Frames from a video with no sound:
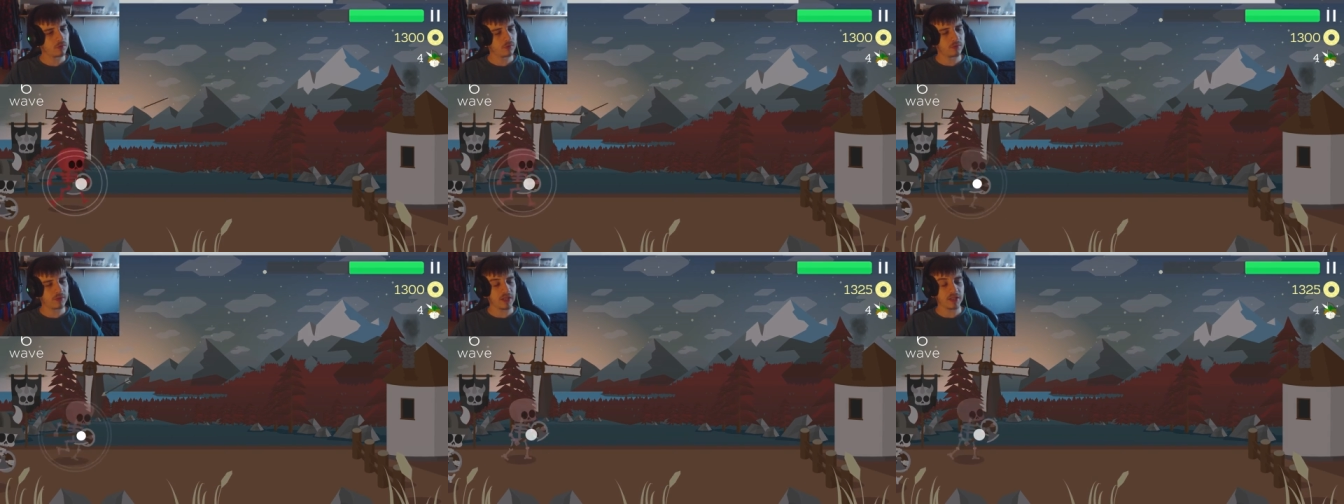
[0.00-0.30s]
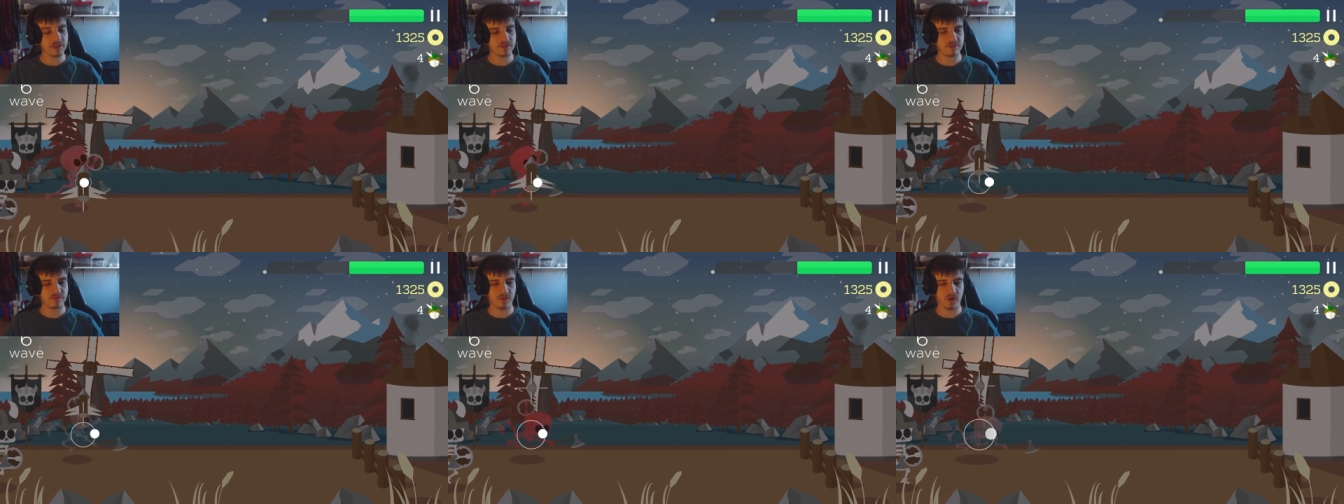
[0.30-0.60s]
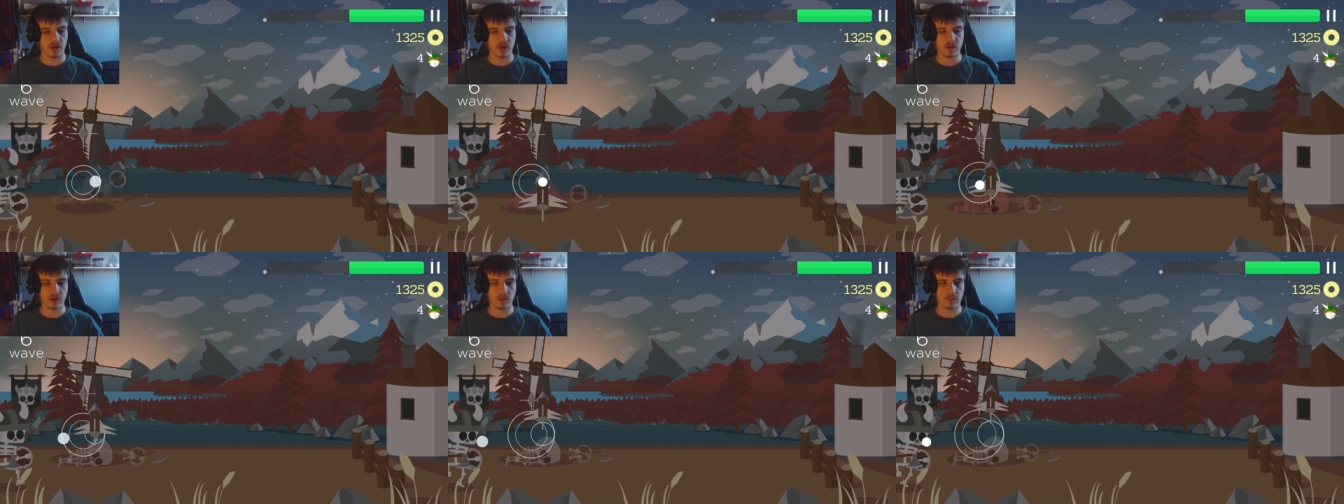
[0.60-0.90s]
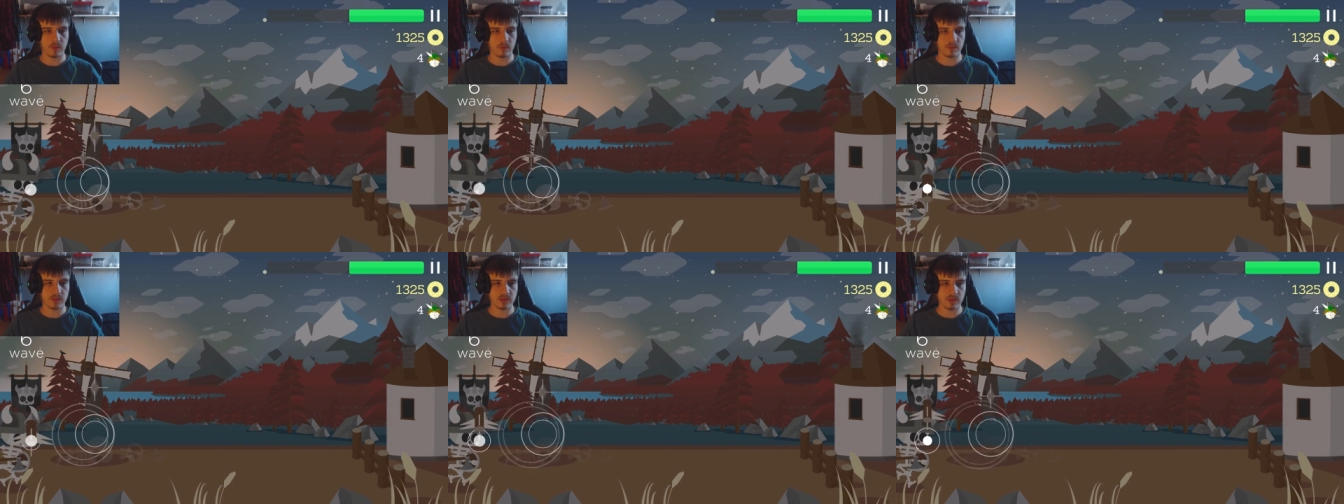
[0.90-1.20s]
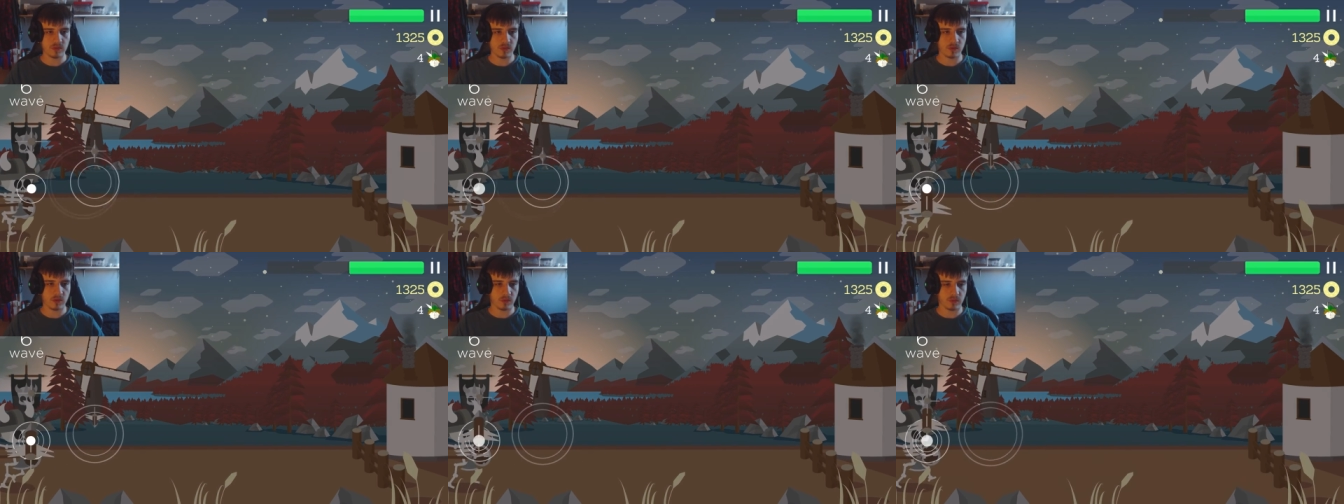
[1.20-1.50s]
That's fine. I mean, we're
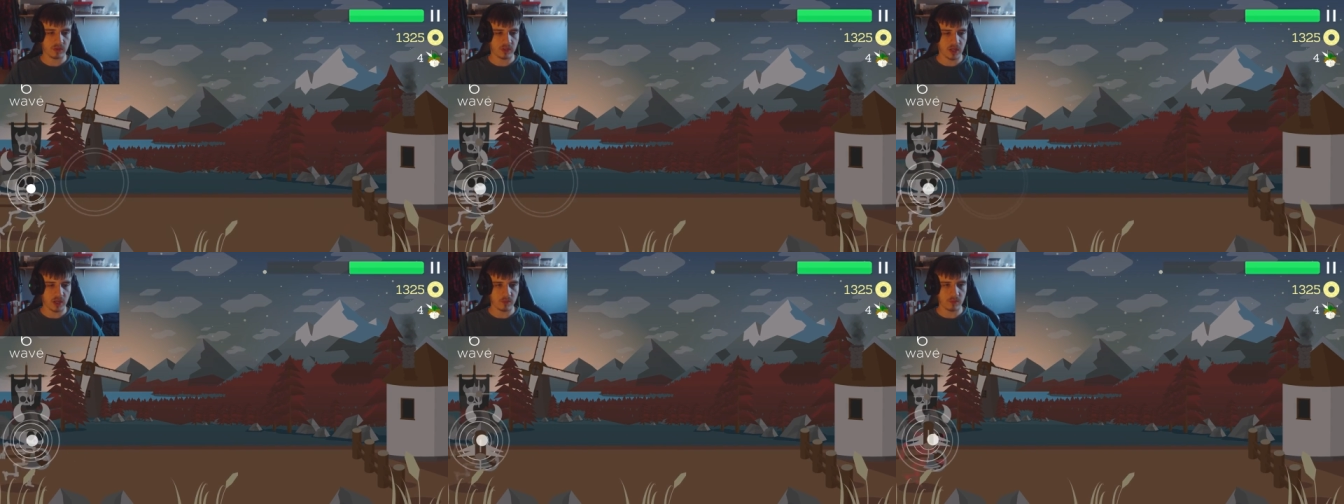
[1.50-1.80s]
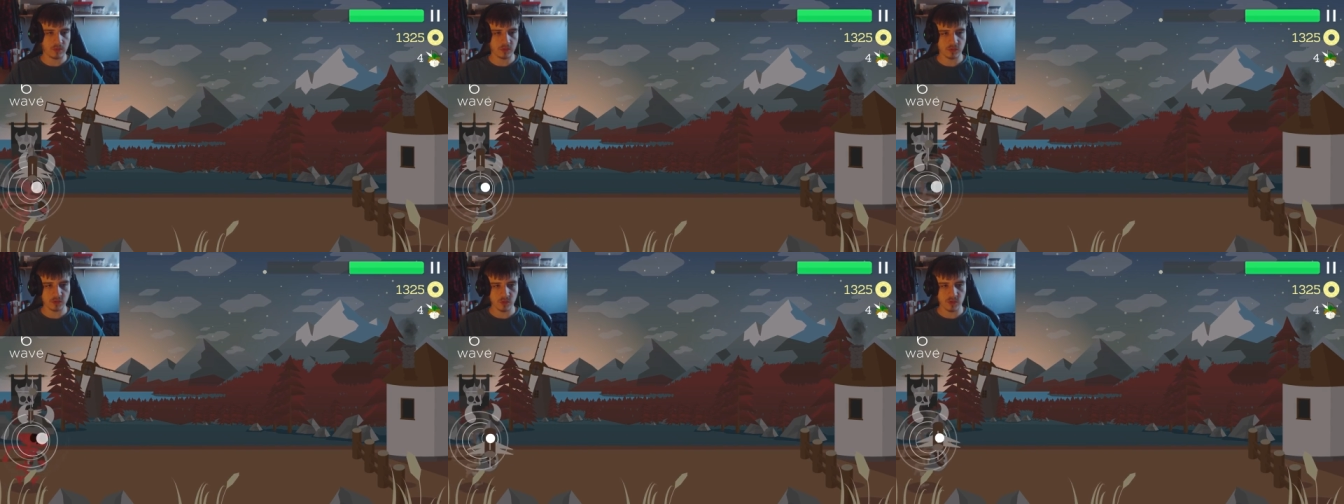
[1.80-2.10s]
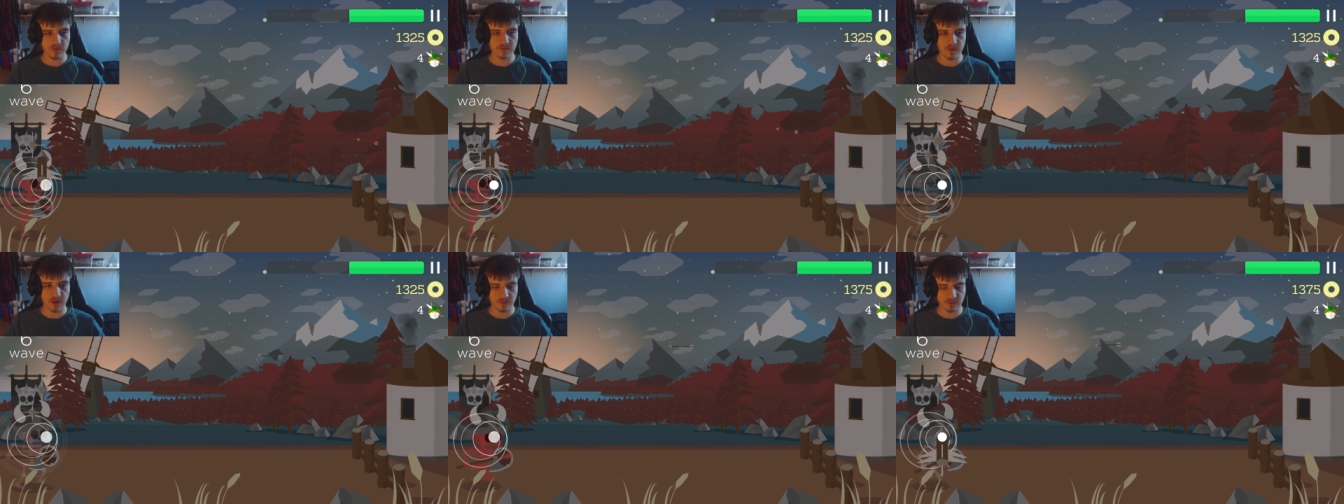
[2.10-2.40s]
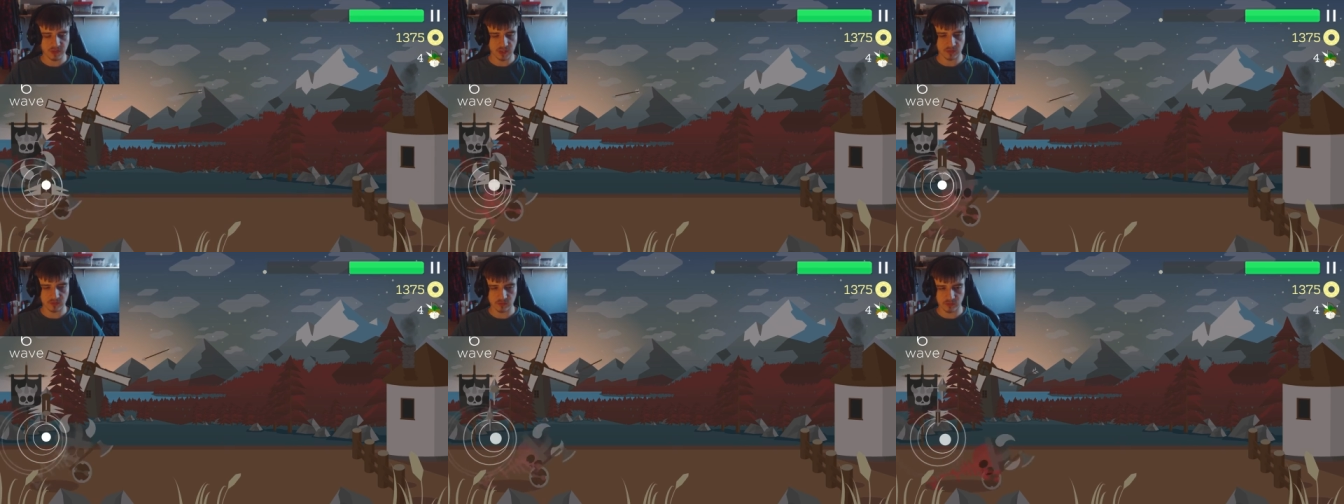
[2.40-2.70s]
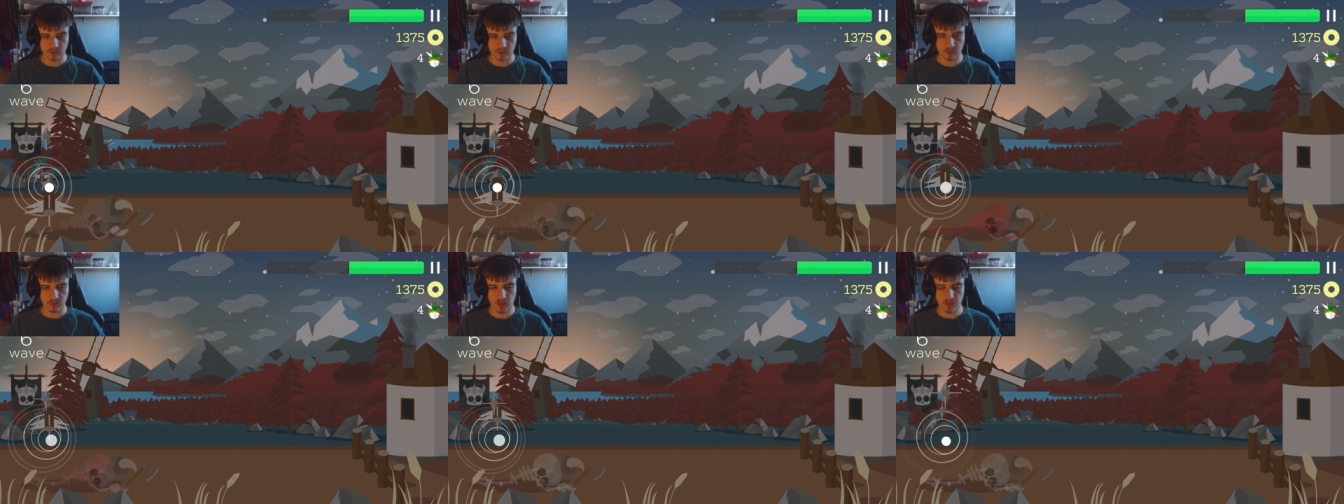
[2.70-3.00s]
doing okay. We've got twenty-five seconds on
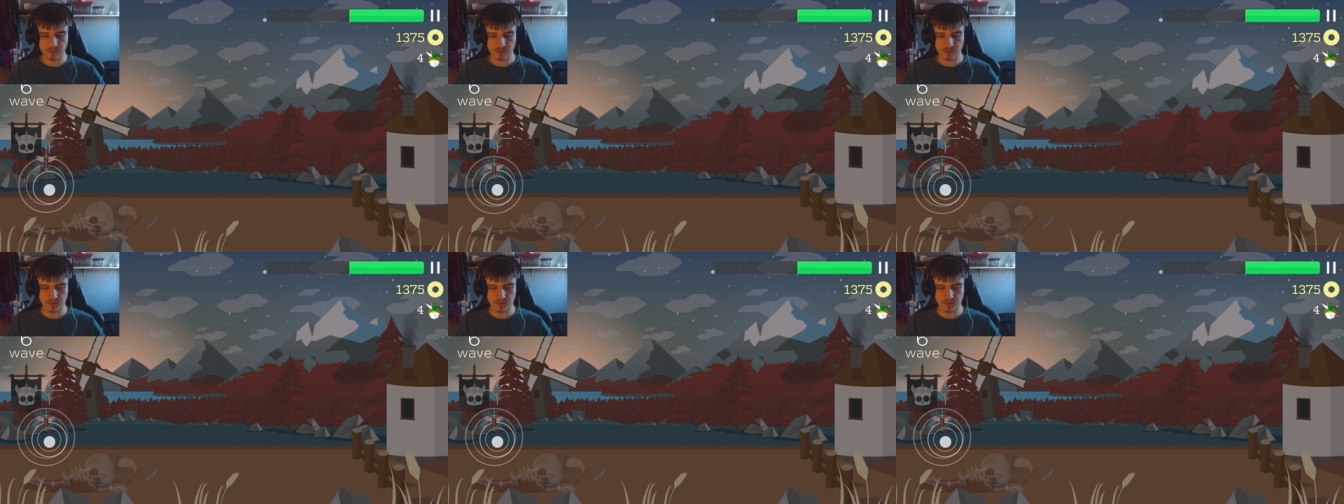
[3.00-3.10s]
this wave.